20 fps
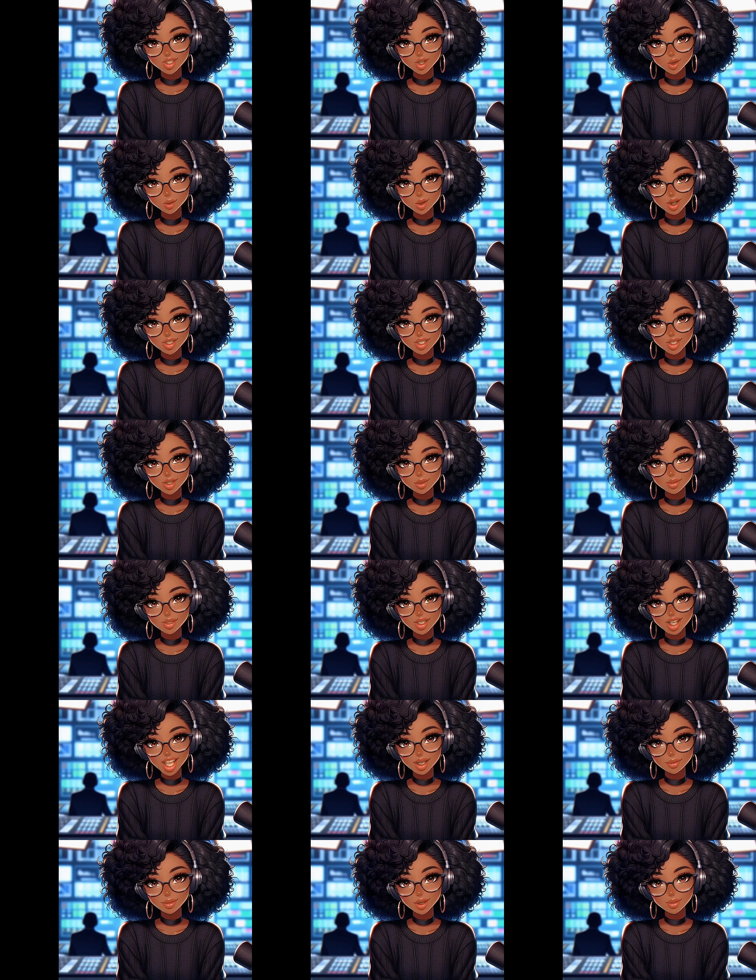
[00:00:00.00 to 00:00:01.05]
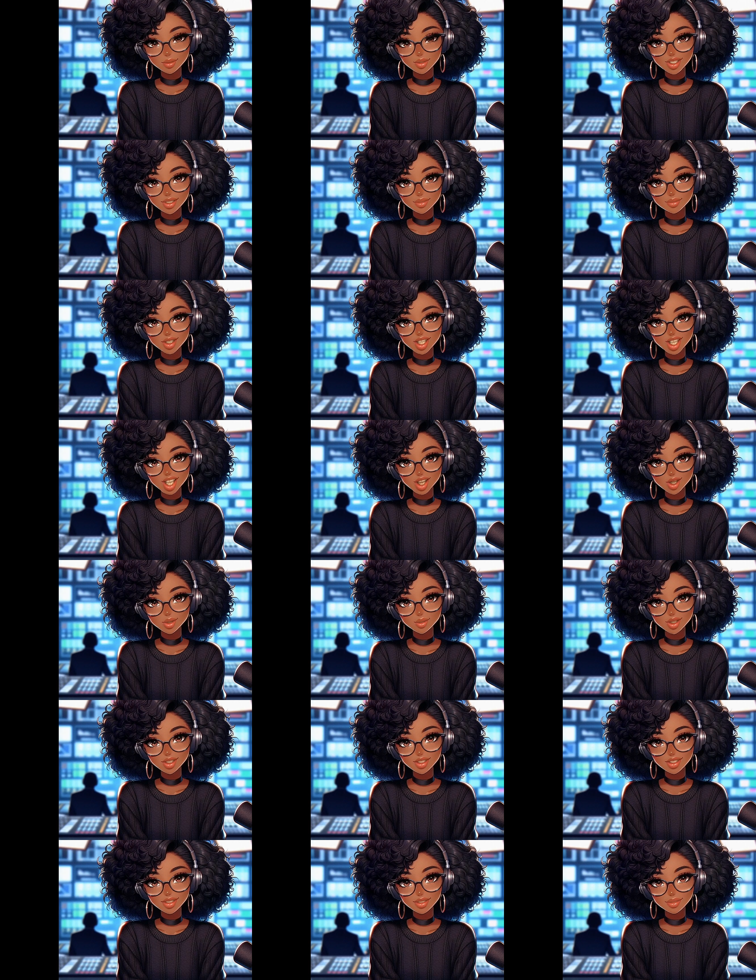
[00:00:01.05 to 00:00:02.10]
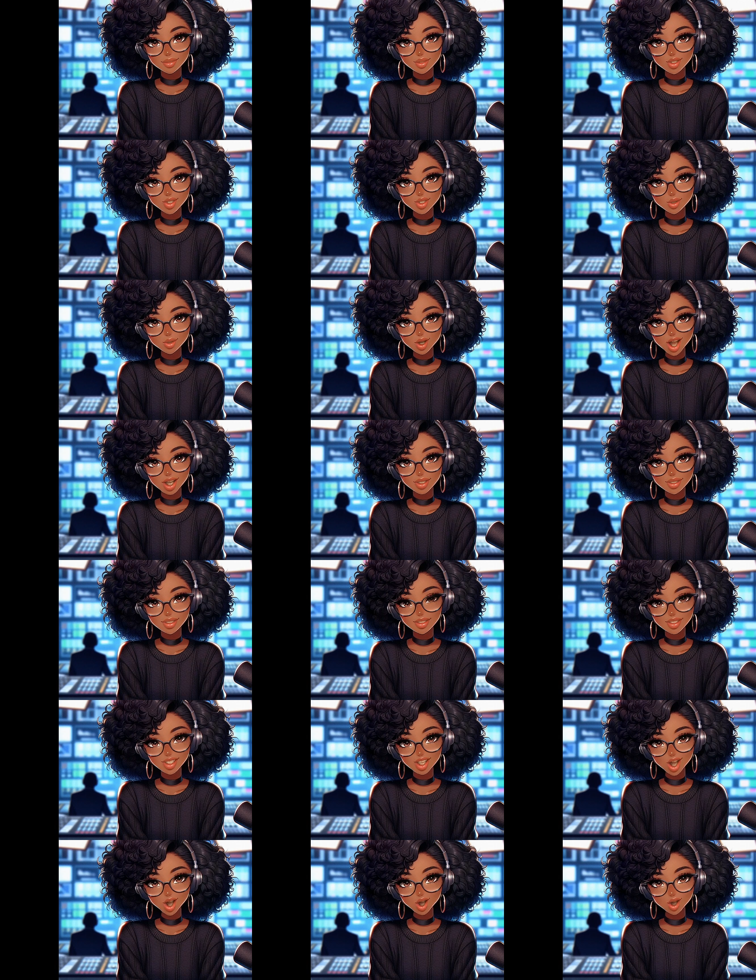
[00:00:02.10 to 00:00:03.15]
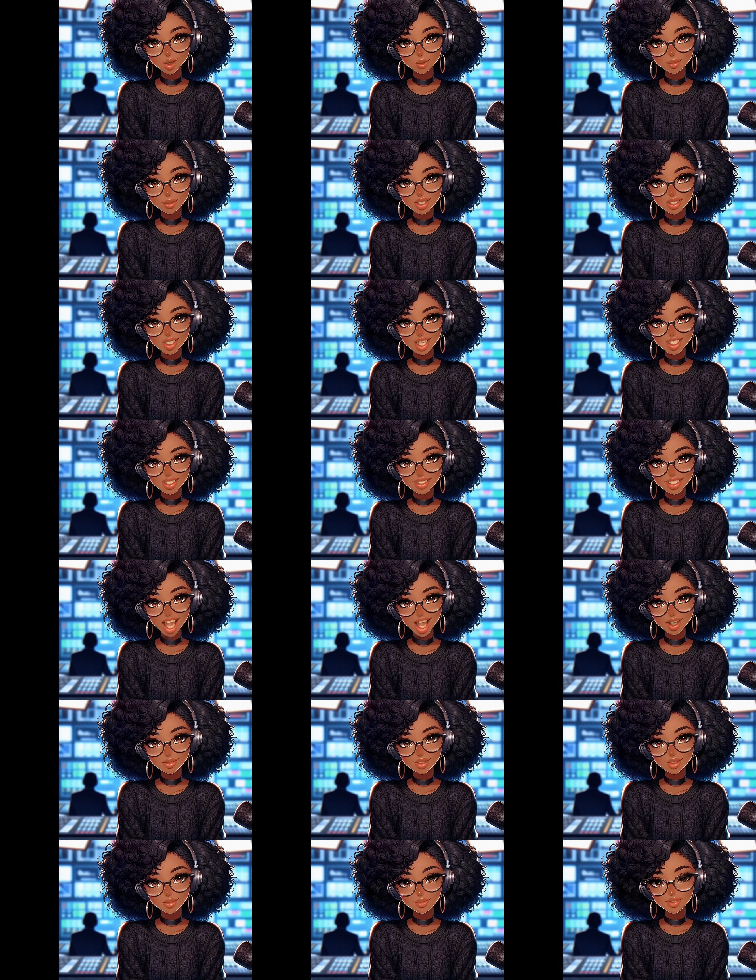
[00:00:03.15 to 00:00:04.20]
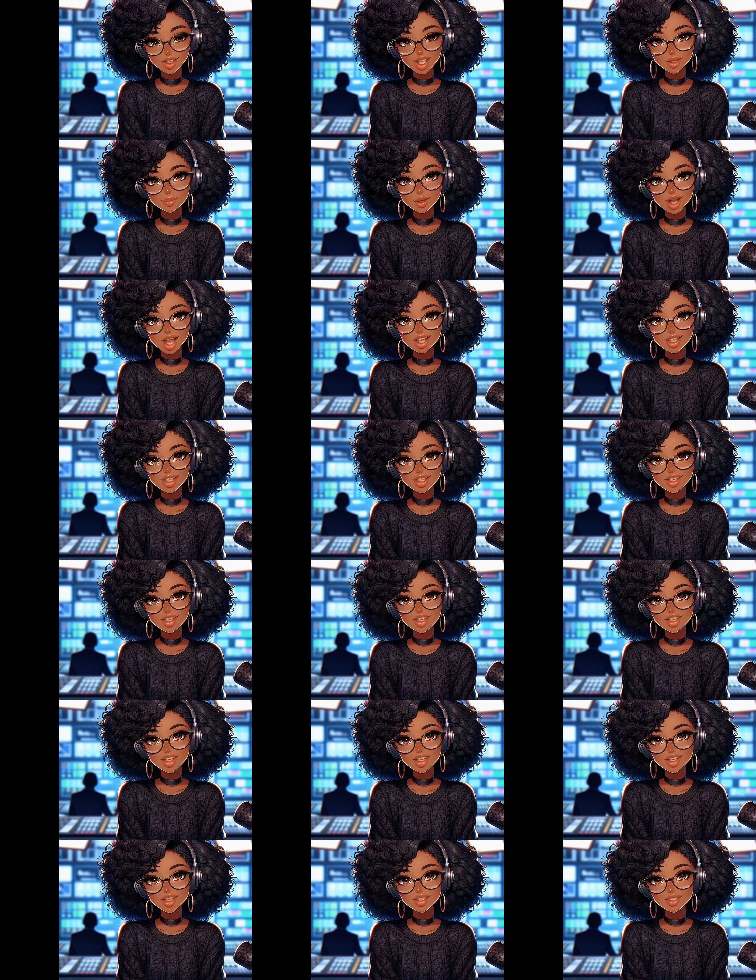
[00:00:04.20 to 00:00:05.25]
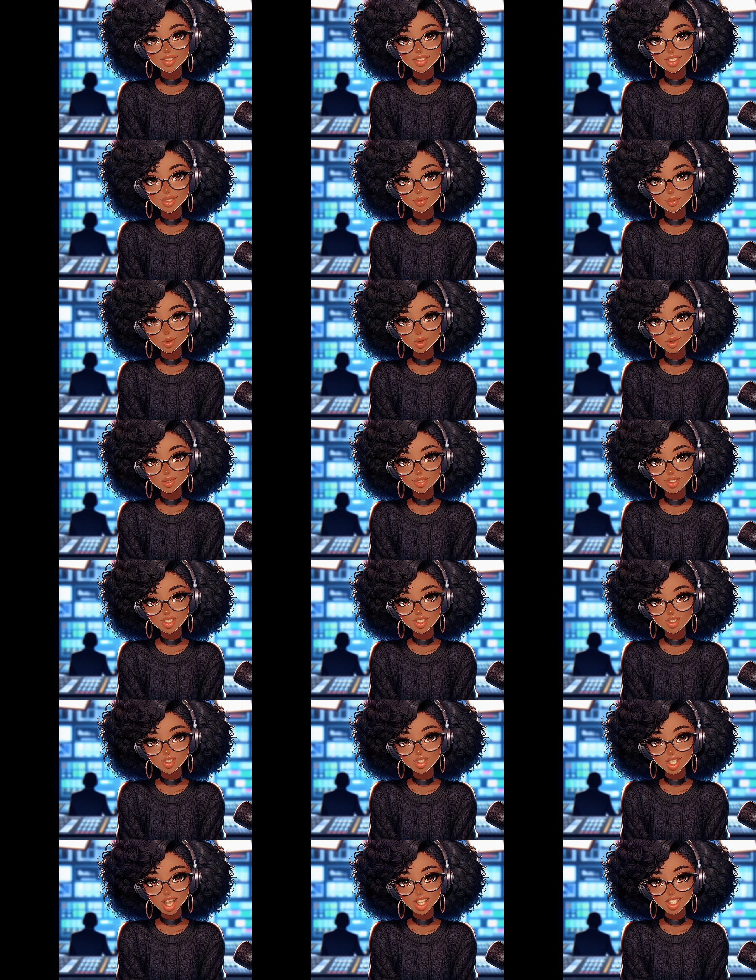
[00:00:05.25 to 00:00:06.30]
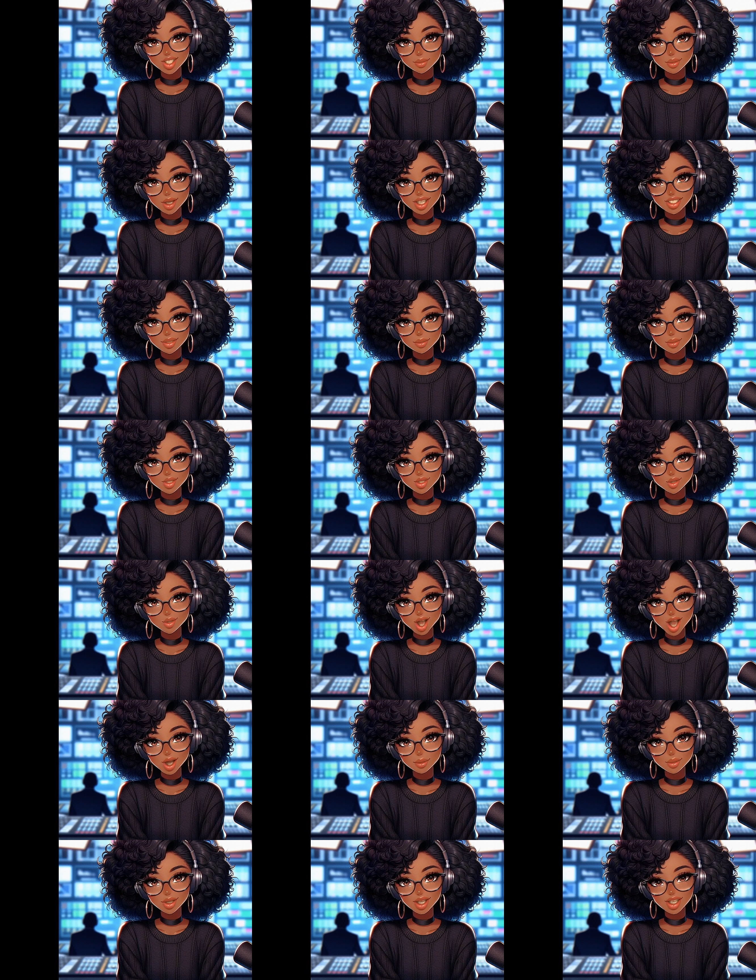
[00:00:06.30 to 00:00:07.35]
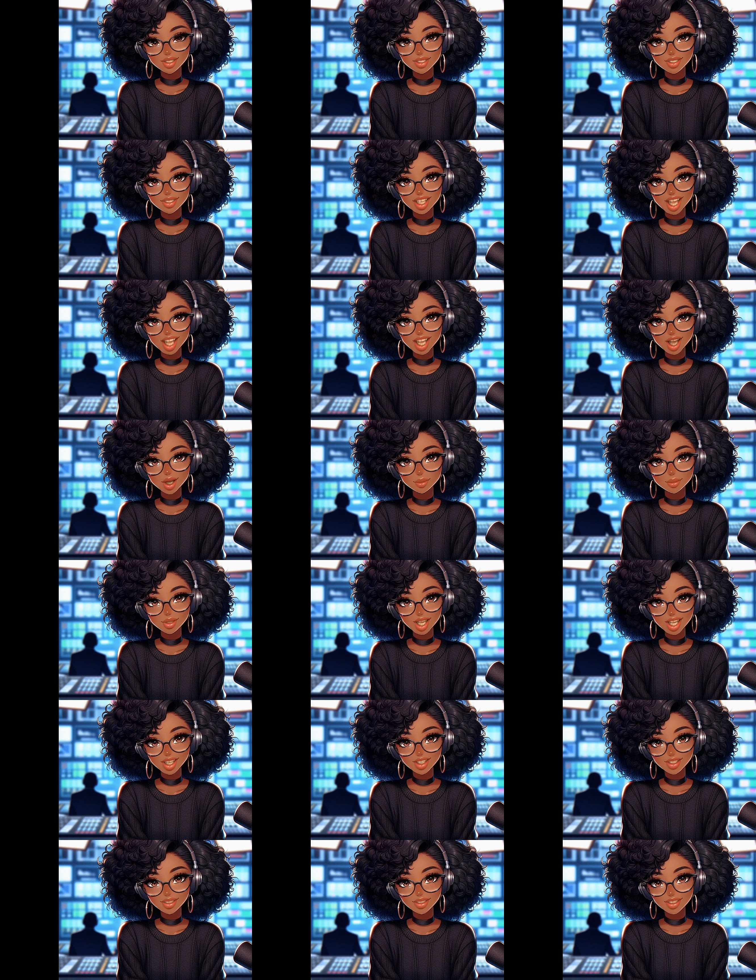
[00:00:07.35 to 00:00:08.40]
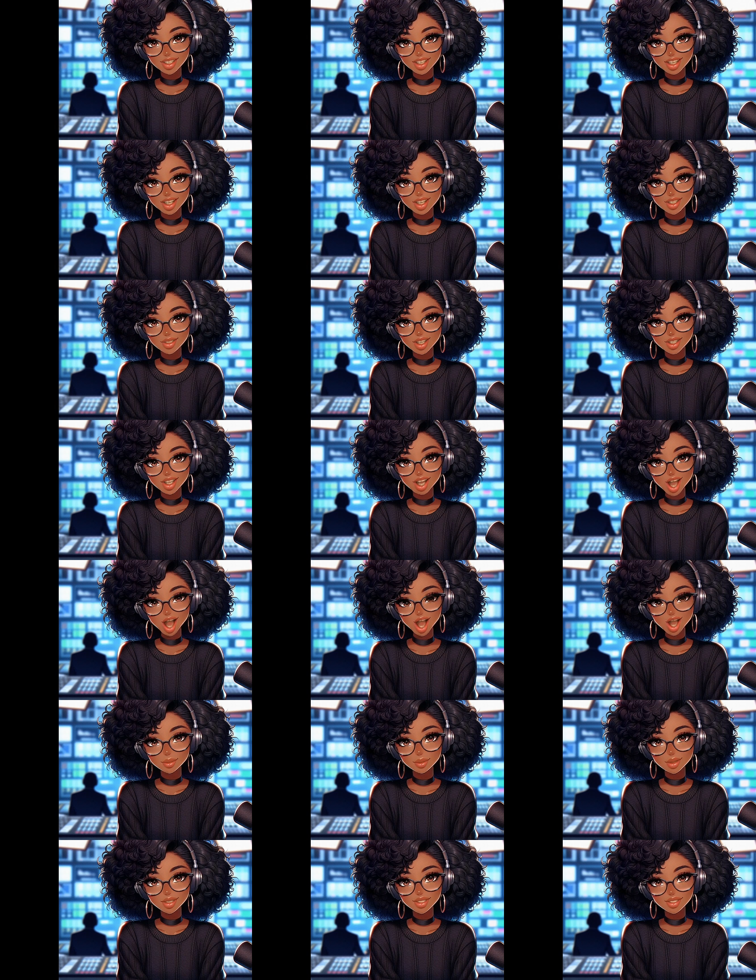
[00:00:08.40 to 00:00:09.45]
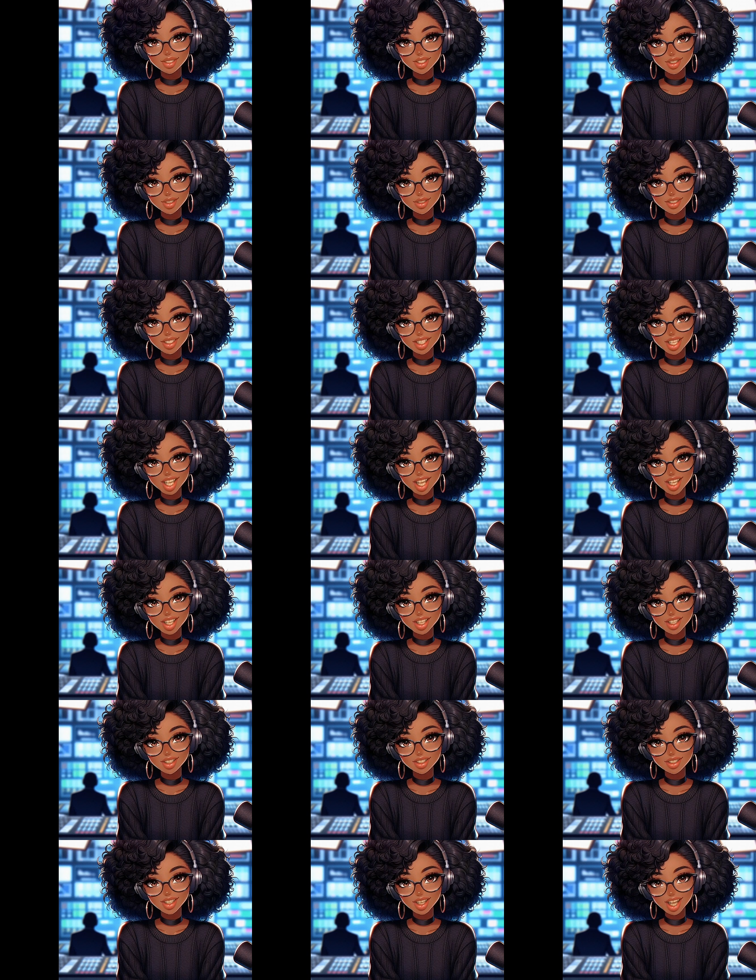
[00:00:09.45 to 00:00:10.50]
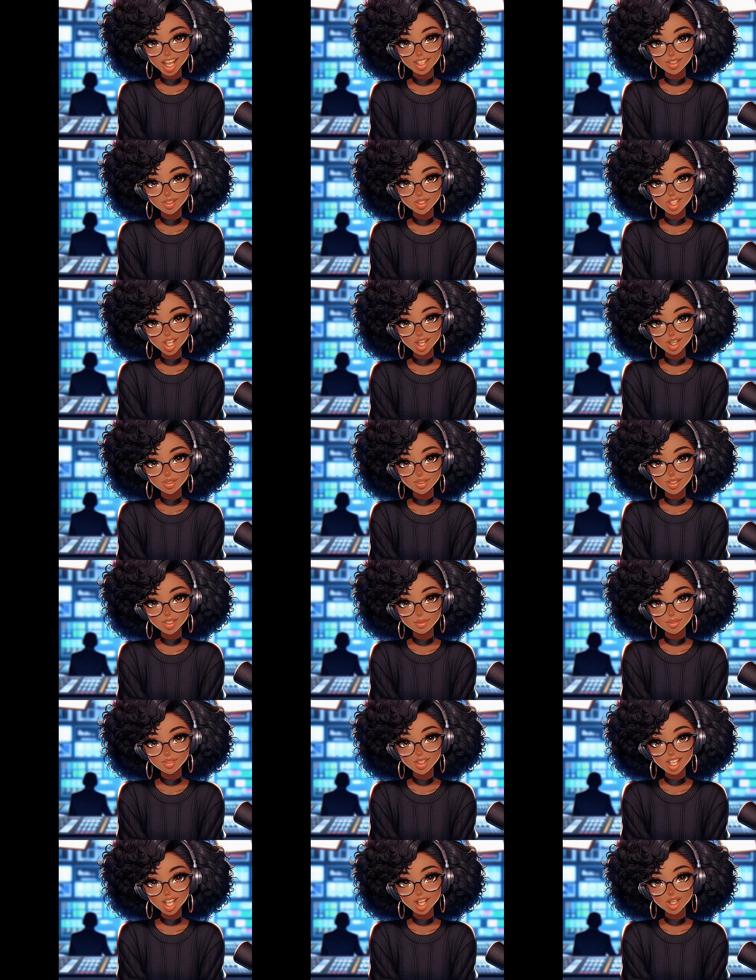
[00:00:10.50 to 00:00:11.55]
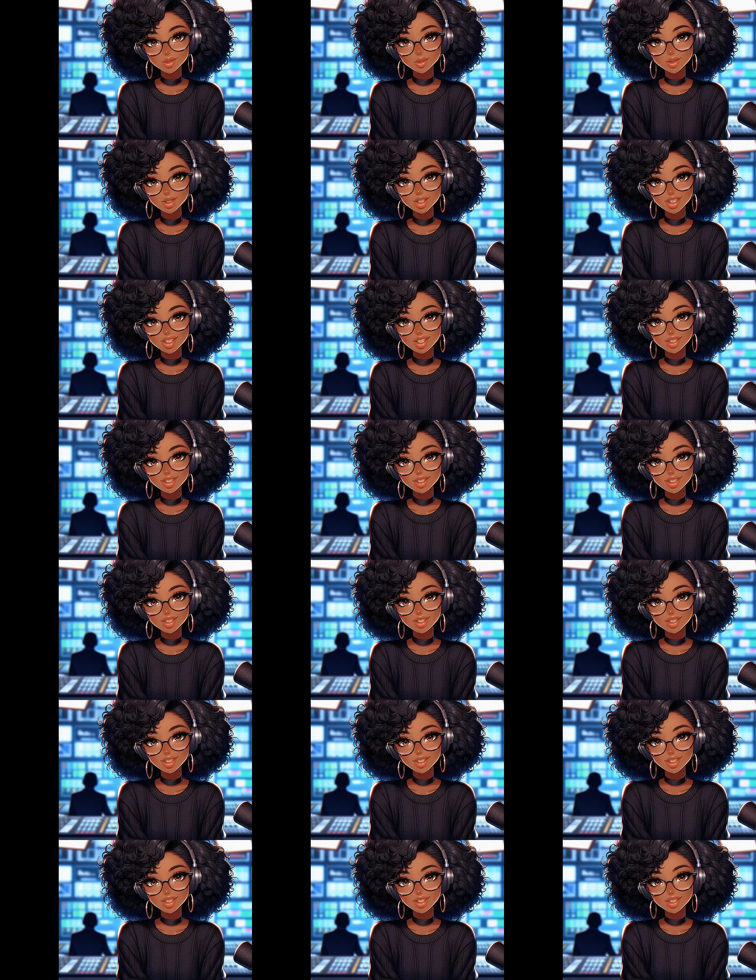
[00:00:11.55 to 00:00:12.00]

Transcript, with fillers: So what do you think about this video? Try this at home and let us have the feedback. Support this channel by subscribing and staying updated. Comment, like, and share this video.